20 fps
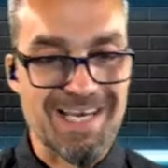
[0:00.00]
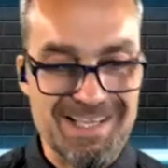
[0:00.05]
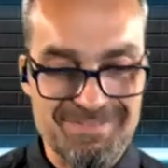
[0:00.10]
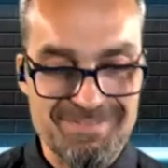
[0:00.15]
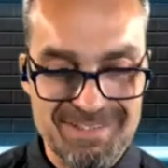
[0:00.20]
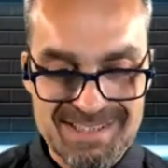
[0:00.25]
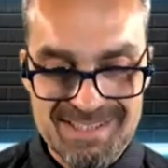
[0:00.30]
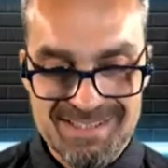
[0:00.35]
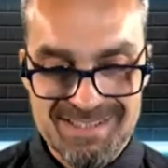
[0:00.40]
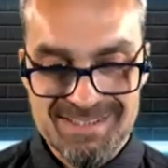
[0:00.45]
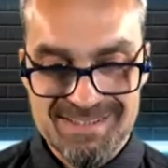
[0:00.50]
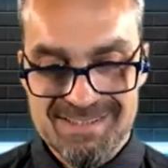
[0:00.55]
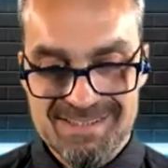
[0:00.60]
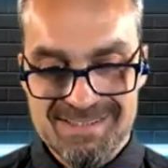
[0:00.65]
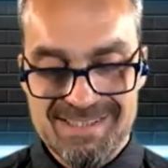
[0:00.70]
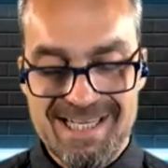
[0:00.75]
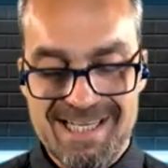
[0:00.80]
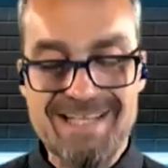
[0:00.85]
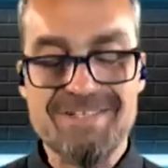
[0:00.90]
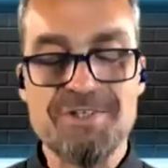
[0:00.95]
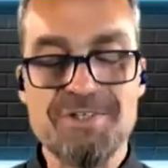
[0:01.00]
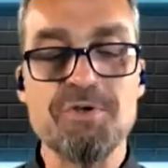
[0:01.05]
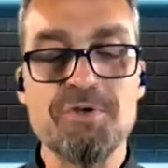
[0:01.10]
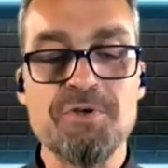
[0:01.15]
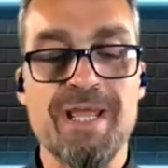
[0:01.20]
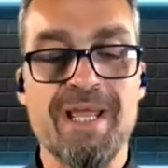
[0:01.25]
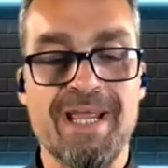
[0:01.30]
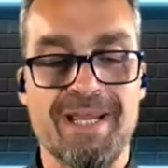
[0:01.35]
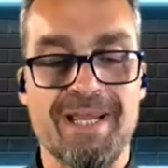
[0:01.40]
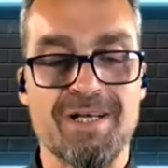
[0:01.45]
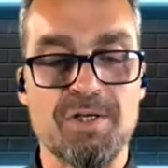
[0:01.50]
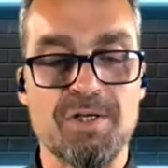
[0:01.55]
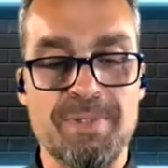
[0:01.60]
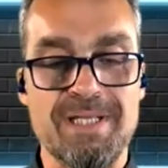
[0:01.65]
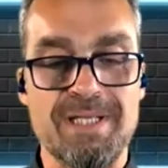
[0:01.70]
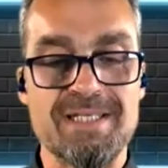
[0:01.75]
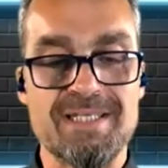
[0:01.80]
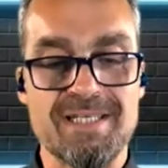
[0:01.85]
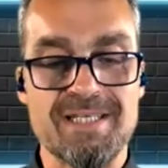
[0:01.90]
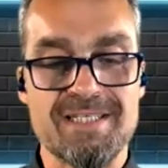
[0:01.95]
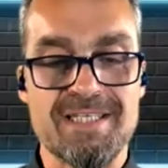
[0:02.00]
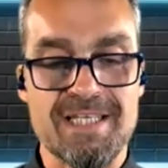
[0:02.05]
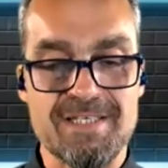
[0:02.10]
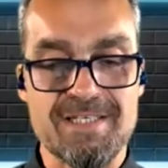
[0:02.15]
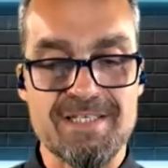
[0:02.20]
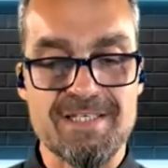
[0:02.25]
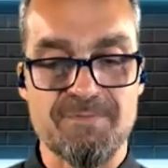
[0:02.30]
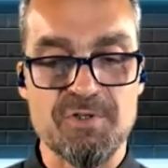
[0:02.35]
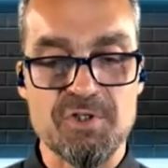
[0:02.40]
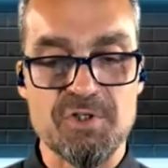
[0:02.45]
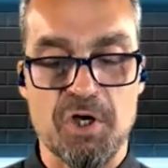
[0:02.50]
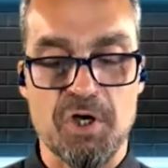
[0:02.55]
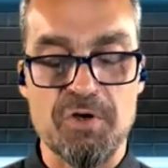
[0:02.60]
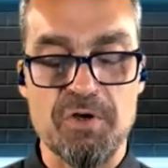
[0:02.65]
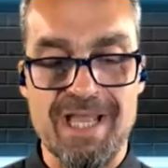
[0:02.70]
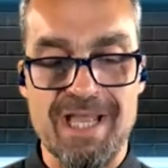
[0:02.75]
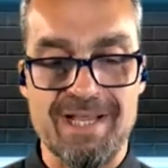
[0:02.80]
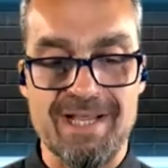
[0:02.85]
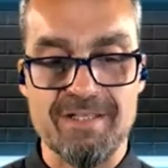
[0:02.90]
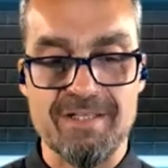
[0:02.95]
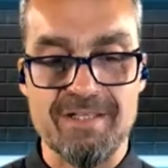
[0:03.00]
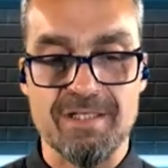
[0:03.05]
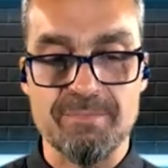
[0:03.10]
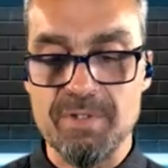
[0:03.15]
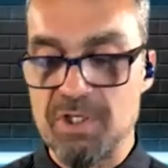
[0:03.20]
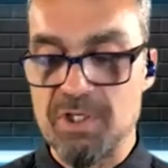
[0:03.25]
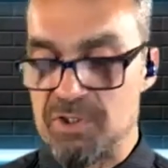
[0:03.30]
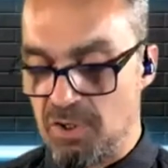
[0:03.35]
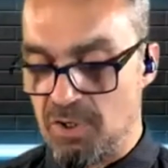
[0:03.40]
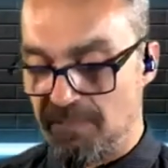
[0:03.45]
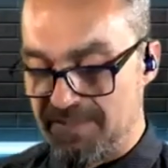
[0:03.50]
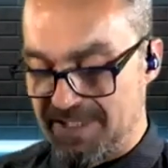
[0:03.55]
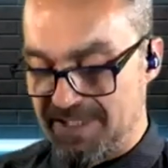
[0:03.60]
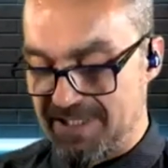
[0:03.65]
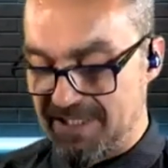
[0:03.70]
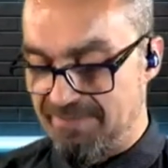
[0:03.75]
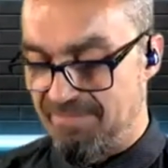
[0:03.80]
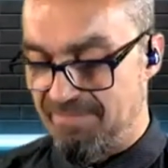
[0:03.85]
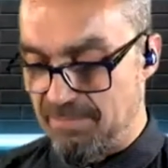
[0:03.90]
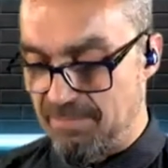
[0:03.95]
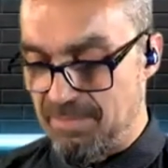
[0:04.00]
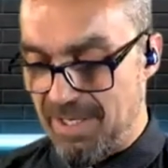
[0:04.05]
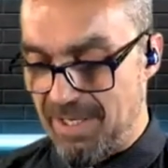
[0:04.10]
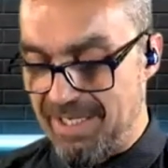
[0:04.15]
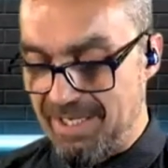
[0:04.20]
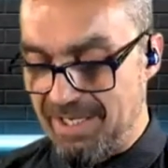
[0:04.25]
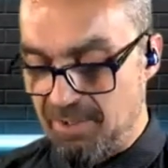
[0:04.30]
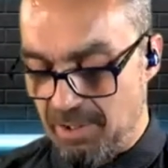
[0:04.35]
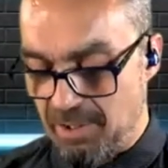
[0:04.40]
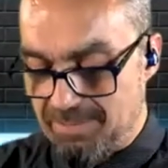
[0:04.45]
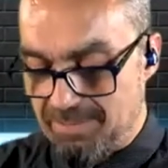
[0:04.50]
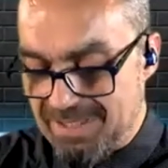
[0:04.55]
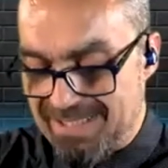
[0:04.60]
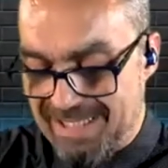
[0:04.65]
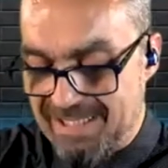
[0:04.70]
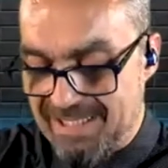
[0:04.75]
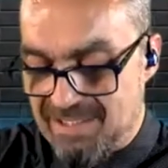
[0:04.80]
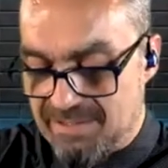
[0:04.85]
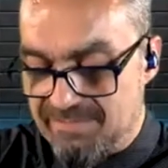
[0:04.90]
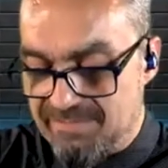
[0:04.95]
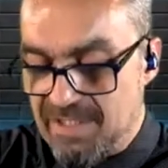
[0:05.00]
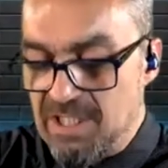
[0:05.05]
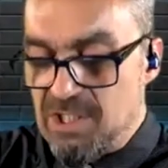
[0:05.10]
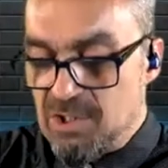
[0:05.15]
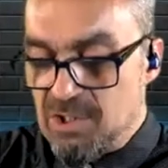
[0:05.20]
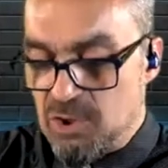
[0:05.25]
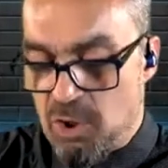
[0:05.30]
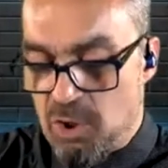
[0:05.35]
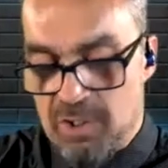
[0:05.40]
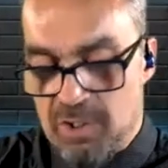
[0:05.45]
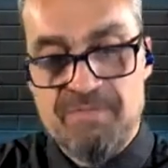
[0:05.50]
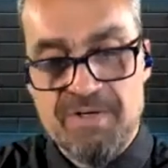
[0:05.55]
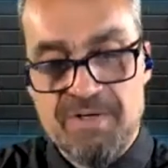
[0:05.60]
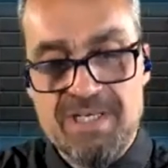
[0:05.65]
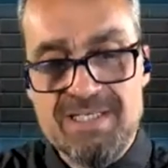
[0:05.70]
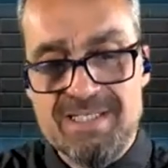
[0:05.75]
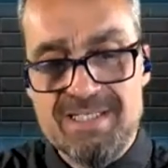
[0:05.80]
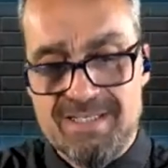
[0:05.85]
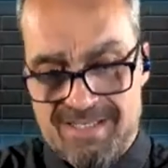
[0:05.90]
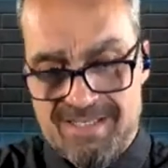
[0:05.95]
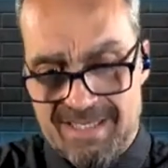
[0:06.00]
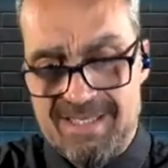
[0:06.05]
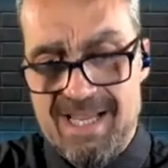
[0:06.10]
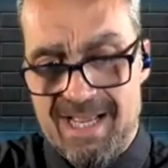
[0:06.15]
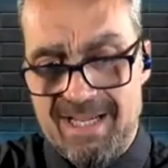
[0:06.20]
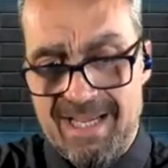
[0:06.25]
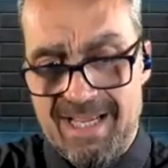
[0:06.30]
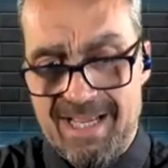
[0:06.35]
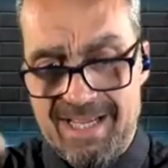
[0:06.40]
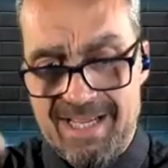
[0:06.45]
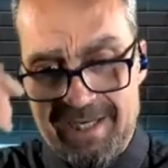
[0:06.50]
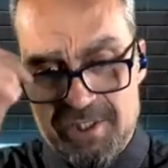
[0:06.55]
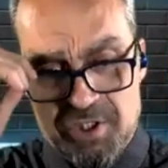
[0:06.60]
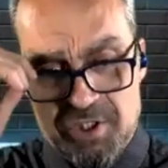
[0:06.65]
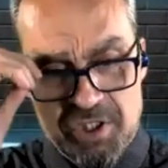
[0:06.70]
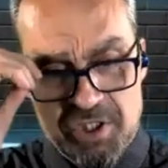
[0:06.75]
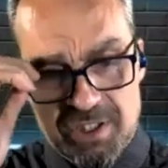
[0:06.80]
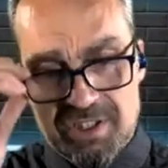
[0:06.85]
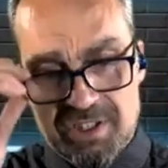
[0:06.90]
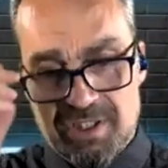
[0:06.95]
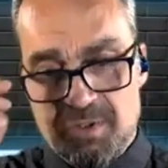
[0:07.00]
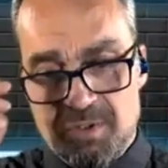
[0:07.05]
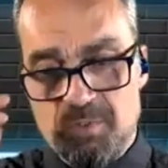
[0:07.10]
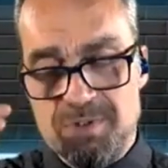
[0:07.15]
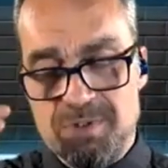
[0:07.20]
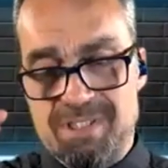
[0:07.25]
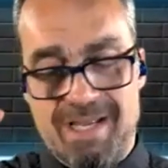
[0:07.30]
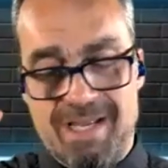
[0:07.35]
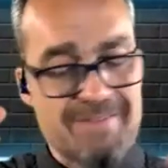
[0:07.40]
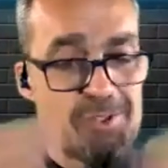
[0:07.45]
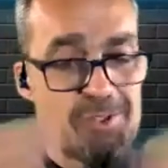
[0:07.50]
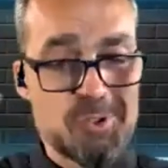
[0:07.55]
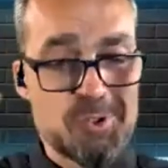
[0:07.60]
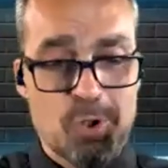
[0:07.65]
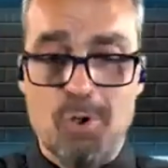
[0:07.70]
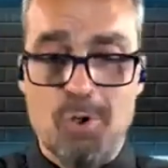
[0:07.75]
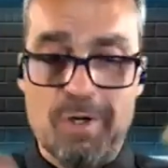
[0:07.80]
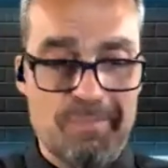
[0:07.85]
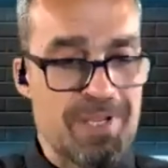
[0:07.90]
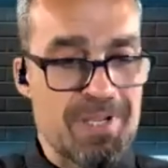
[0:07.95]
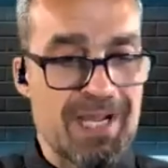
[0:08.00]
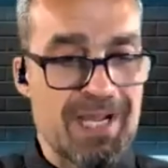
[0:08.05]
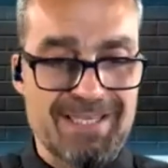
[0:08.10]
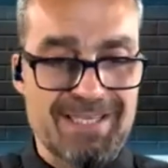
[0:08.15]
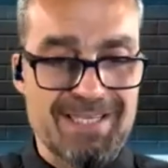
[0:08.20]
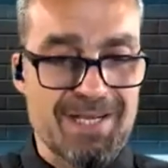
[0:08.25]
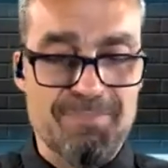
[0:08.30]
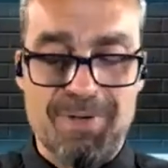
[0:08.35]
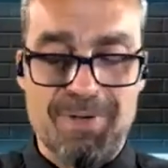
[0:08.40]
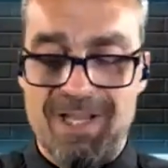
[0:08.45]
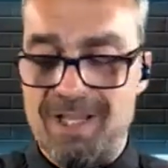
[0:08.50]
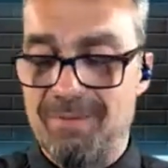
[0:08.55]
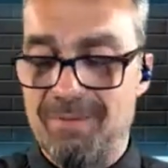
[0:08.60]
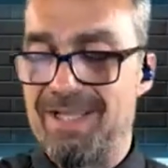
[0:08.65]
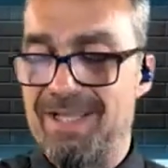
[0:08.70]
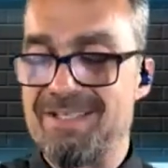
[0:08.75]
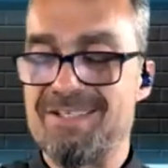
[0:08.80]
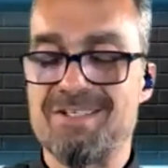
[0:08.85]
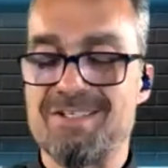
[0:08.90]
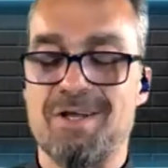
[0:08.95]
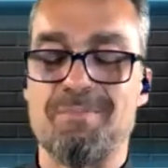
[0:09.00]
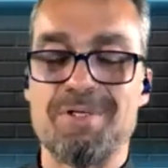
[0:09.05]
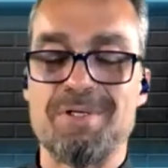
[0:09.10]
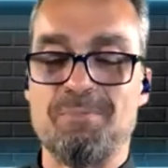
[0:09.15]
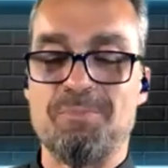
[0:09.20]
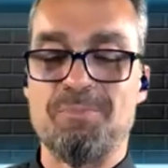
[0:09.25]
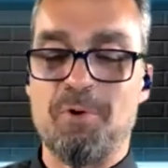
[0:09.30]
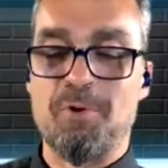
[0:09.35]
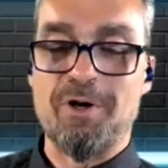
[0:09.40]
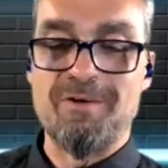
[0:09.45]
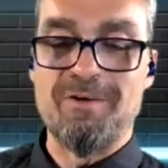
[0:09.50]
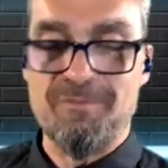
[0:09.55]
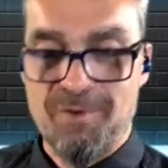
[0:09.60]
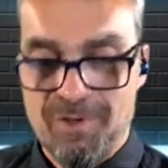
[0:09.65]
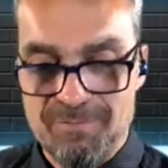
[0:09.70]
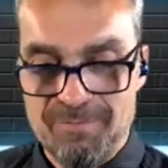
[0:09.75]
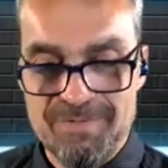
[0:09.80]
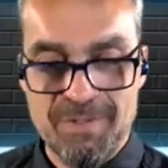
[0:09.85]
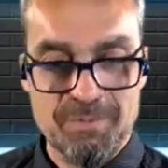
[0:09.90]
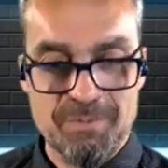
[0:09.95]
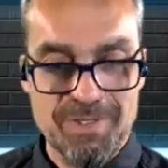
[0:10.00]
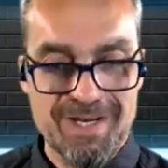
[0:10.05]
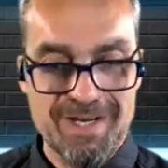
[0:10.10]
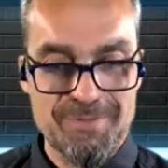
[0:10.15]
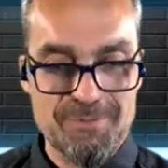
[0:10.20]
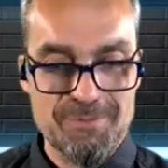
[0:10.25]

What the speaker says: Oh, I love it. How did you handle being successful so young, though? Because you obviously developed that incredible sense of confidence at that young age, which the story behind that, by the way, is so much more involved